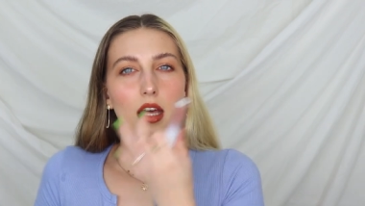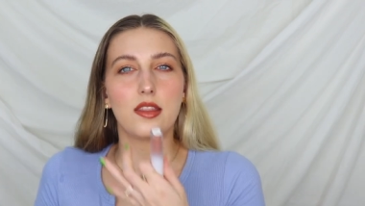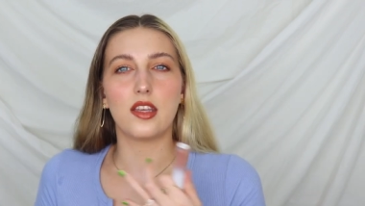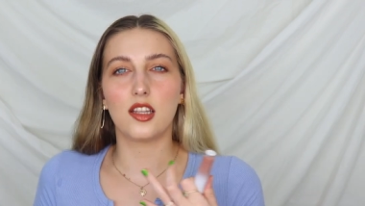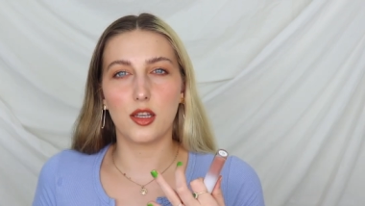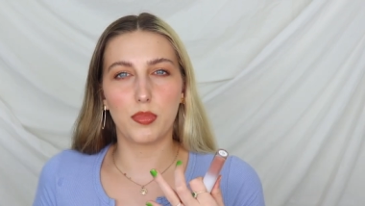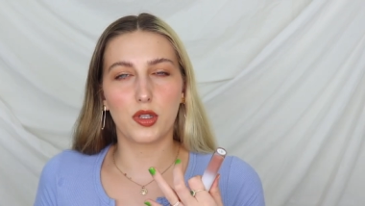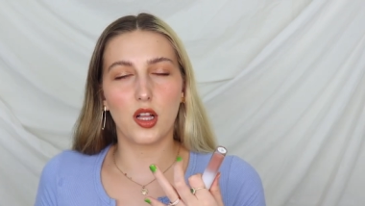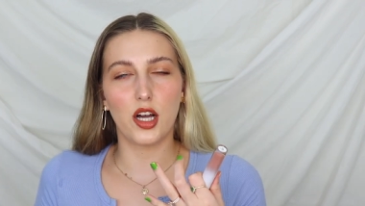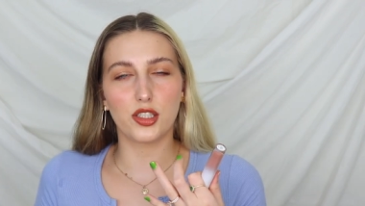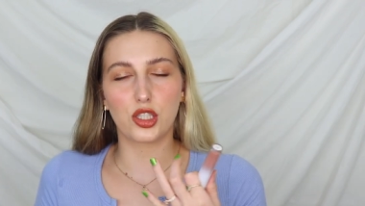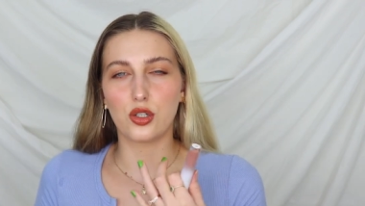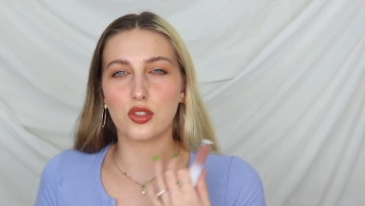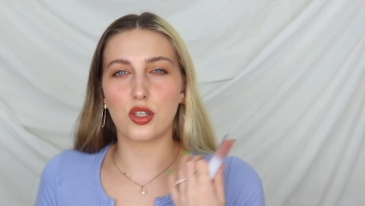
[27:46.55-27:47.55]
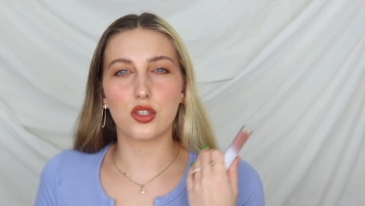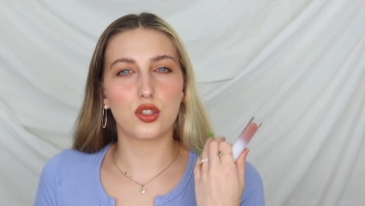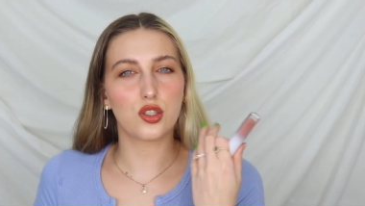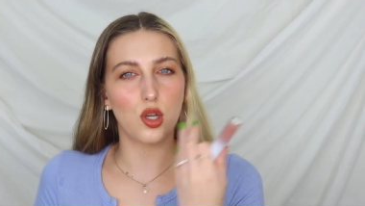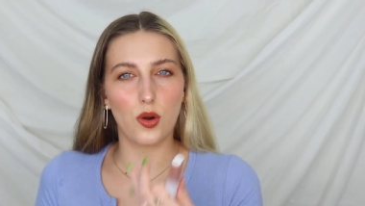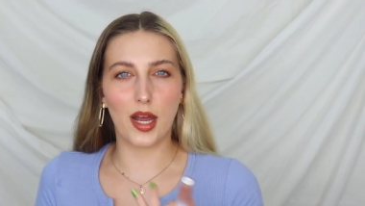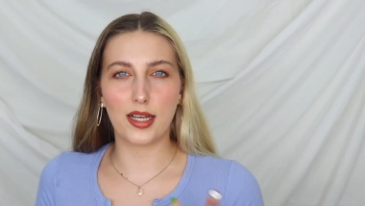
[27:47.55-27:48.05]
The lip gloss goes
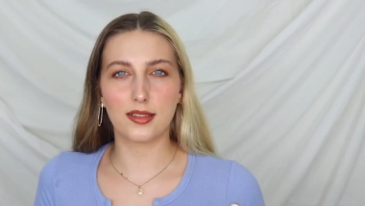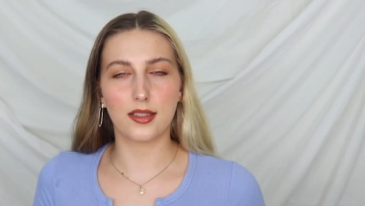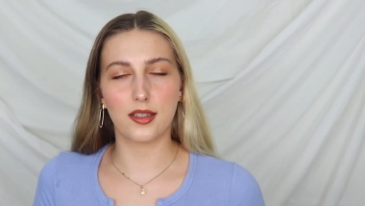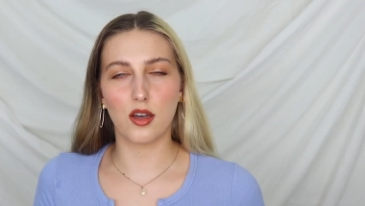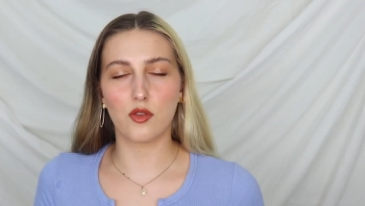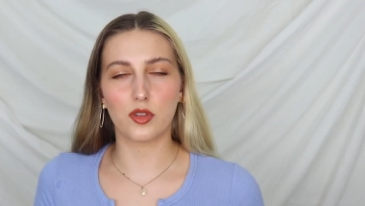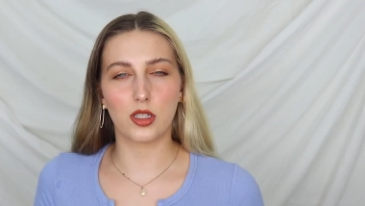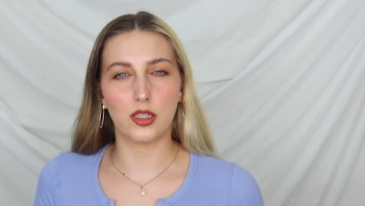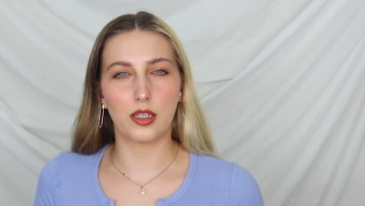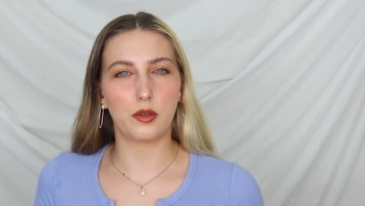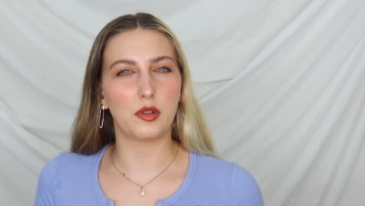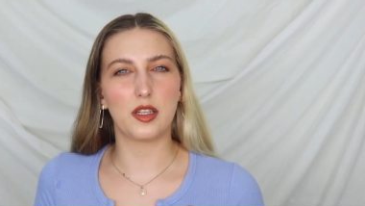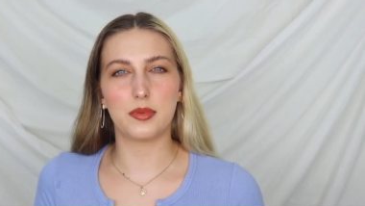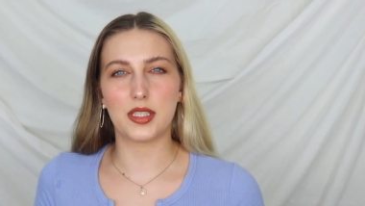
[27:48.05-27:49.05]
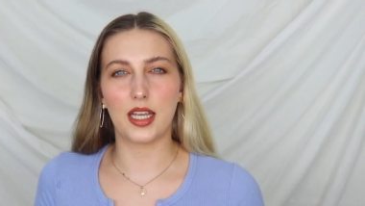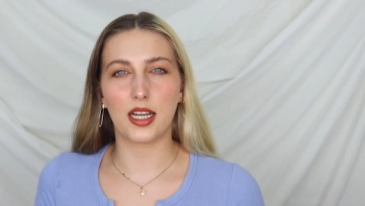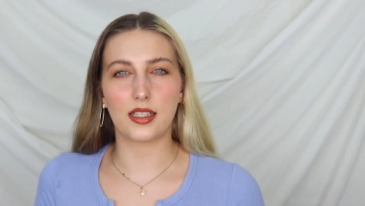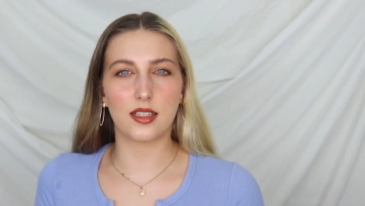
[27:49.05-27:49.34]
so nicely over the liquid lipstick.